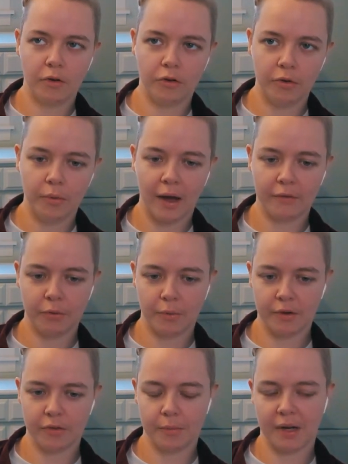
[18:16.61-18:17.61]
do have to
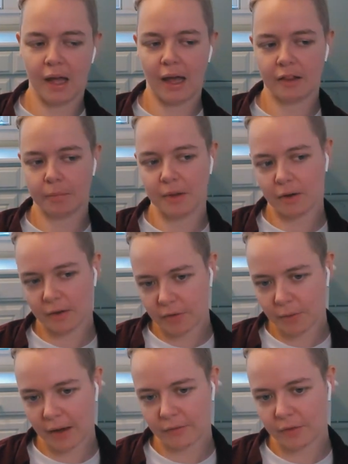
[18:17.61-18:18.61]
wear so many hats because
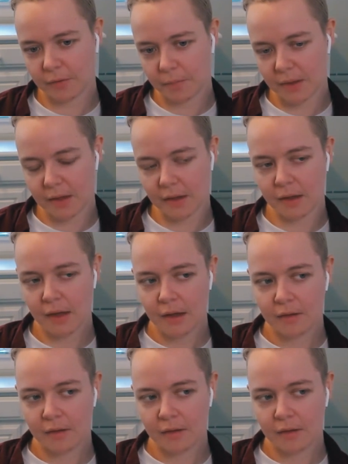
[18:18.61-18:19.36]
you have to be